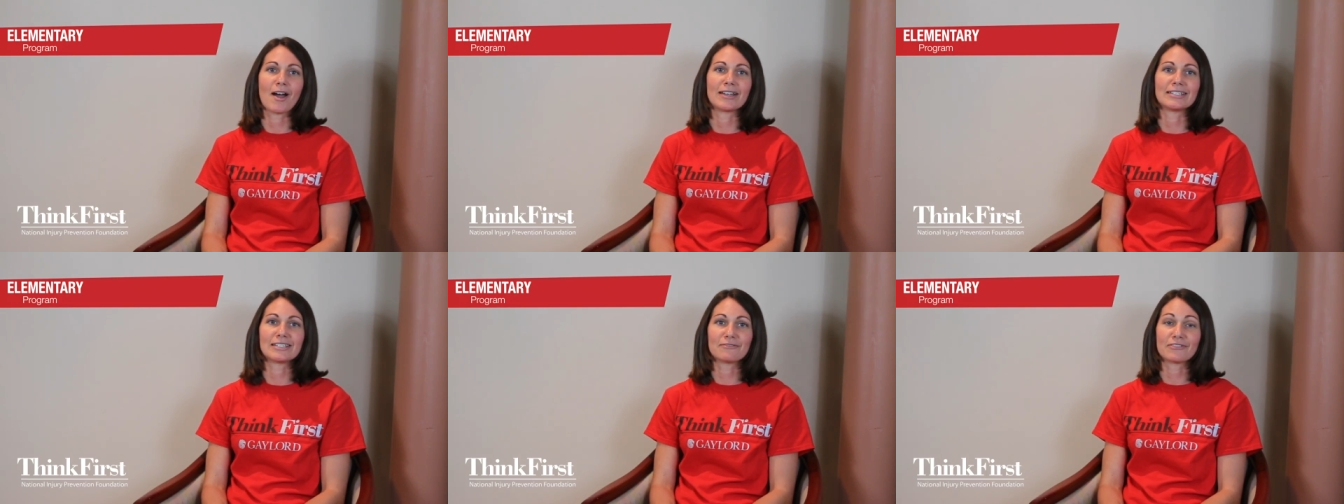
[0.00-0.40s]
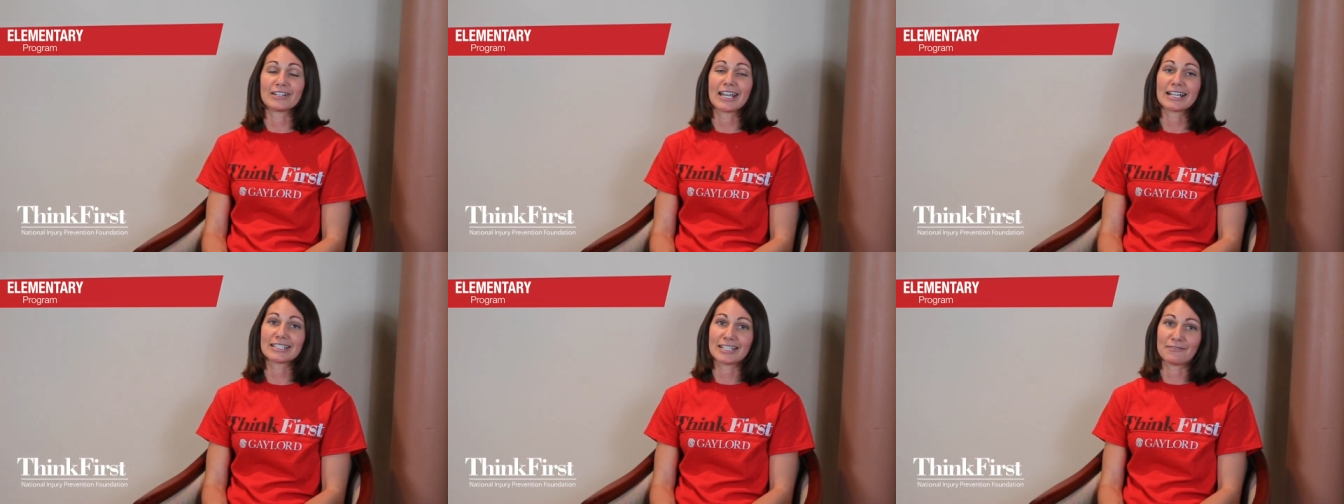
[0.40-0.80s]
on
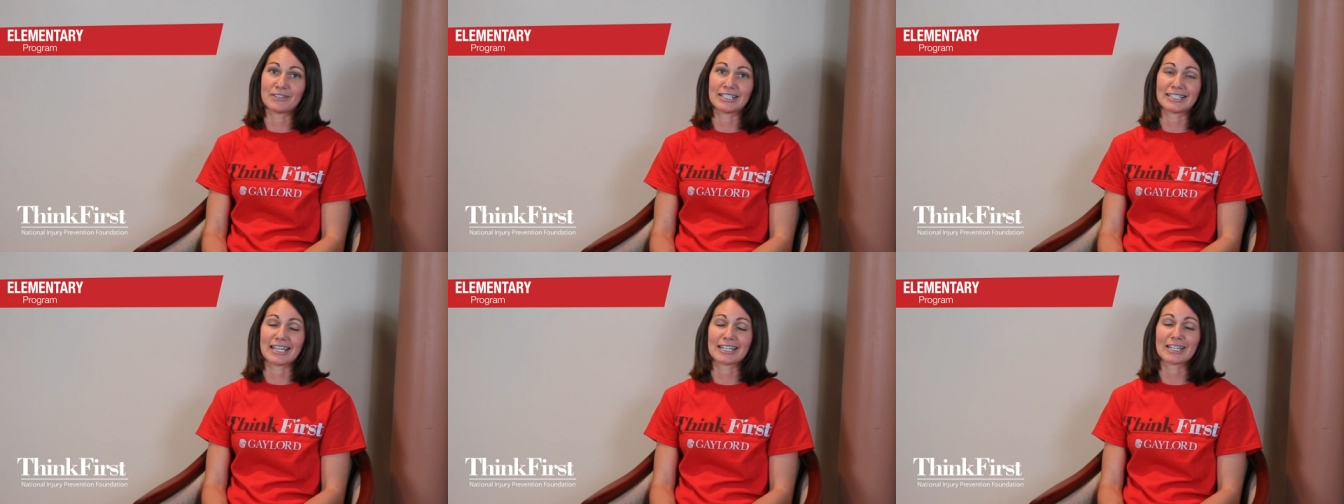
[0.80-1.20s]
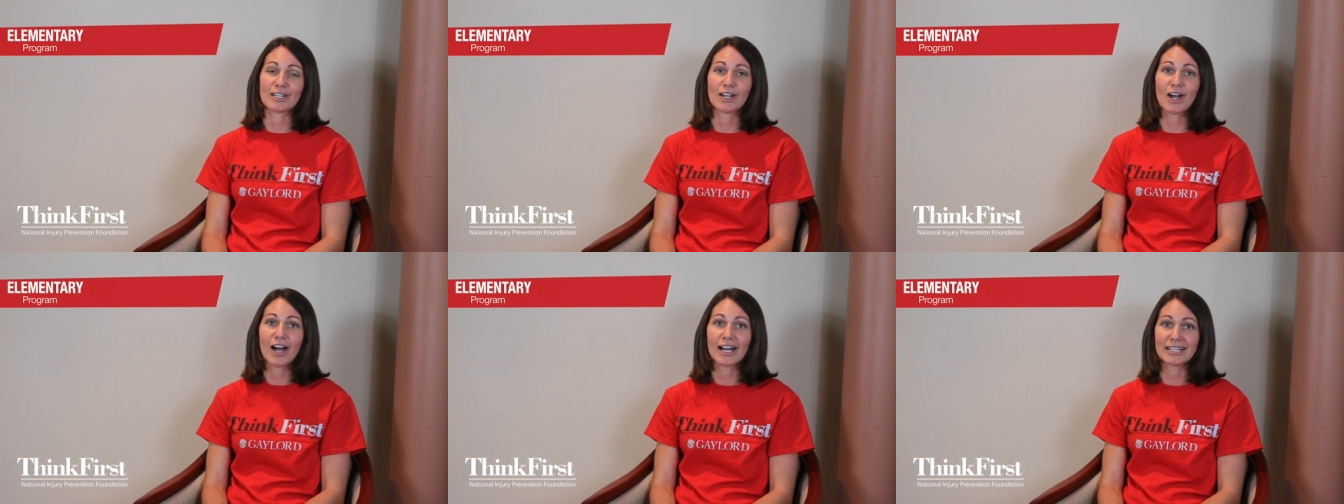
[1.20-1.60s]
different activities that
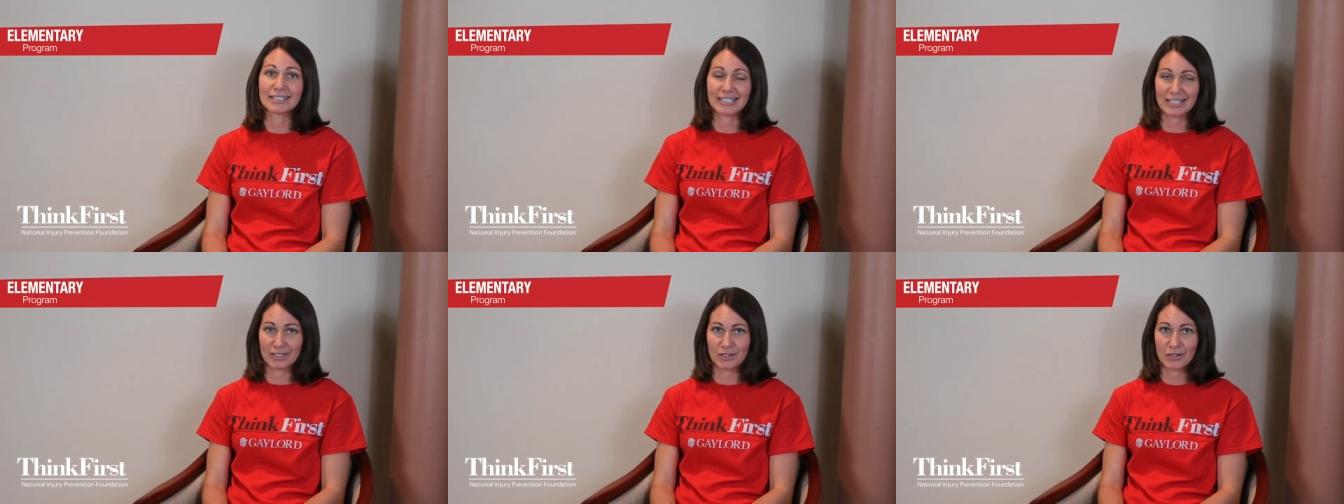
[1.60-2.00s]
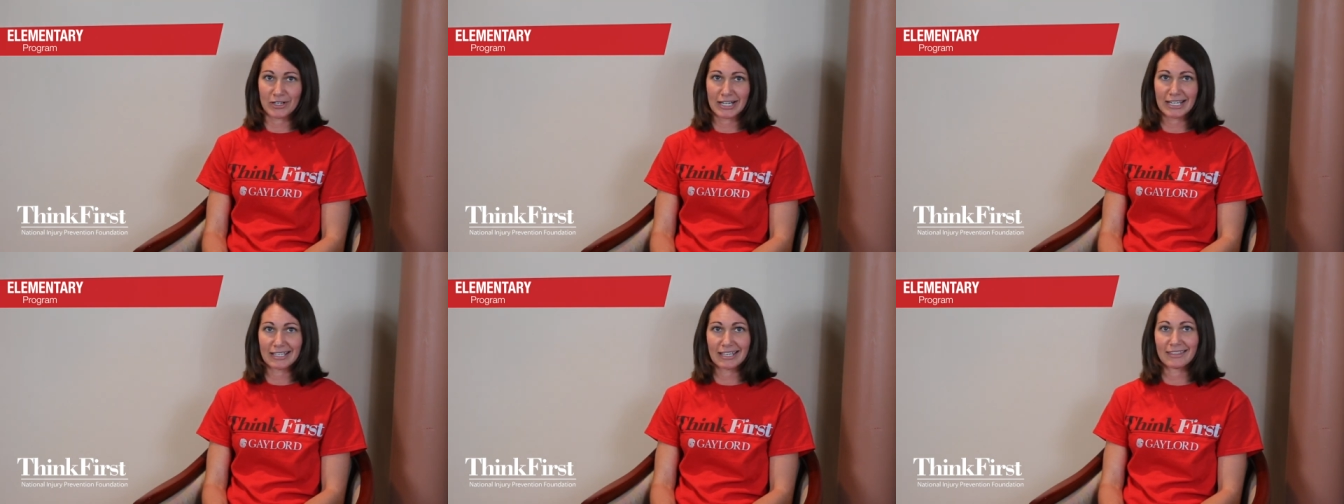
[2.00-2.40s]
can cause
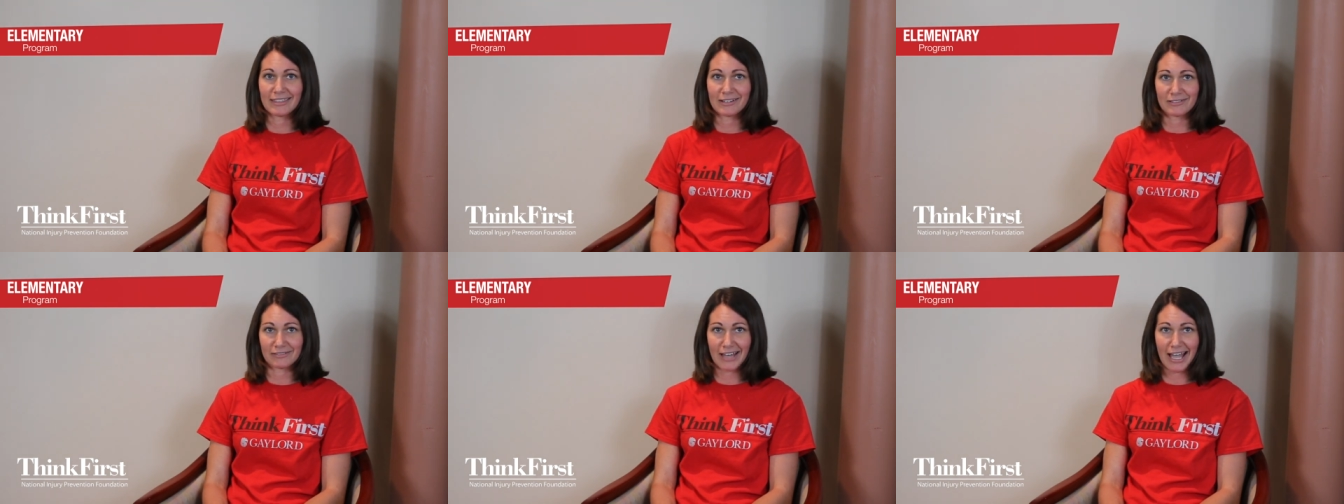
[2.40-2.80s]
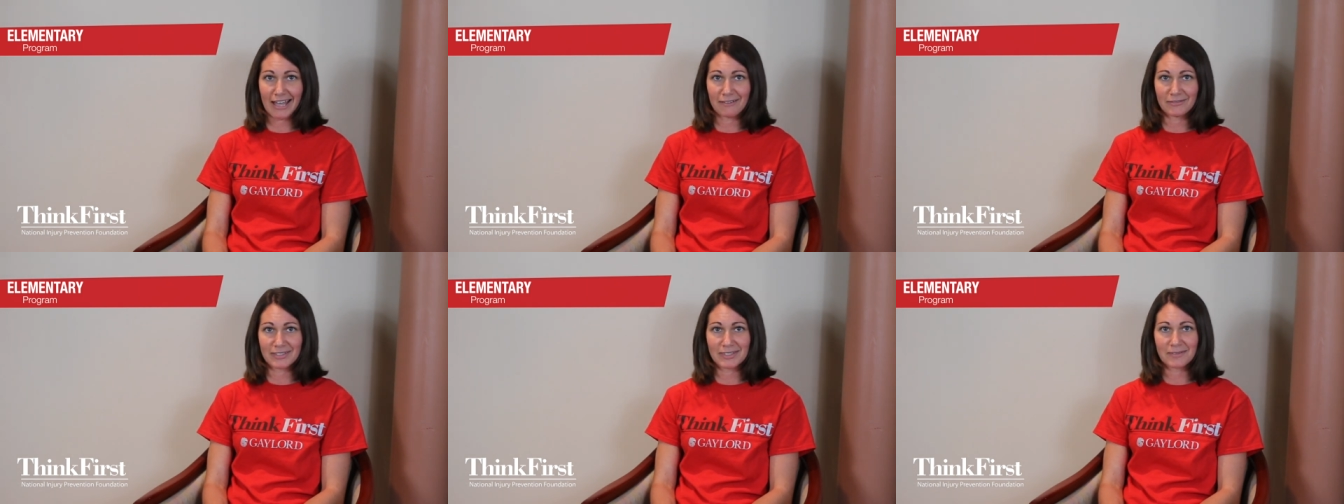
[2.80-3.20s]
injury in their
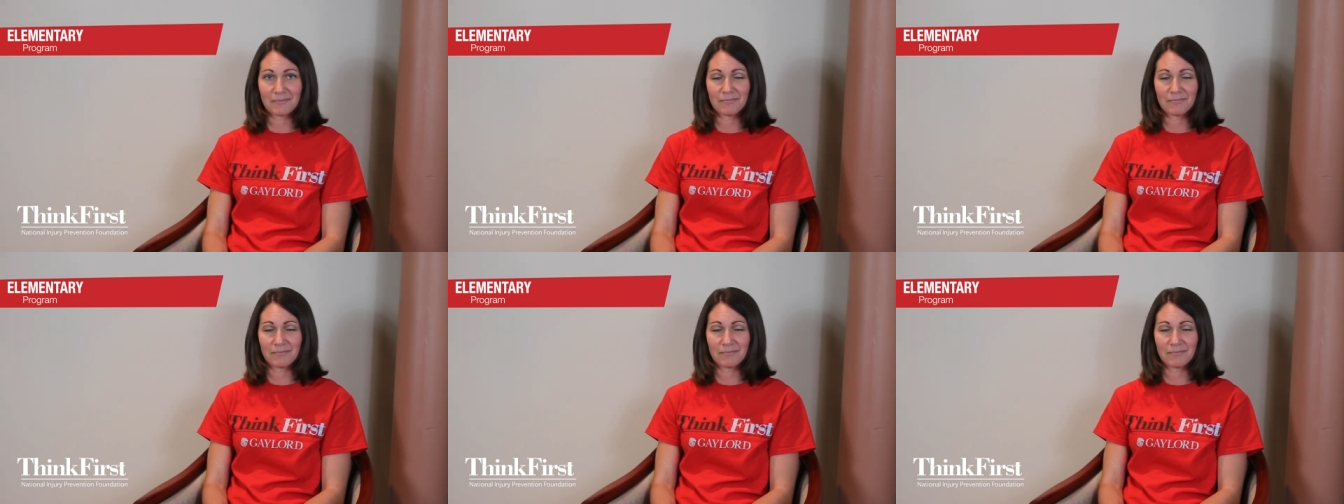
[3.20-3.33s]
lives.